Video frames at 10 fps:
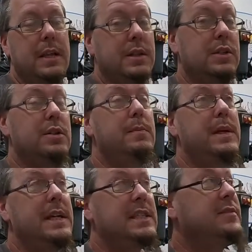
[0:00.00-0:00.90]
and the two
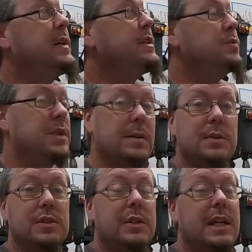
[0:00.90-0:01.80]
BS fans, which
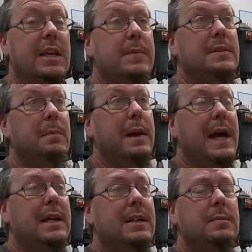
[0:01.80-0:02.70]
I'm just gonna keep as
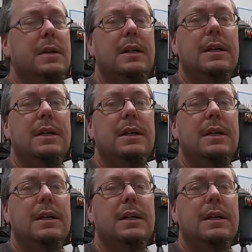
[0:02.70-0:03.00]
backup,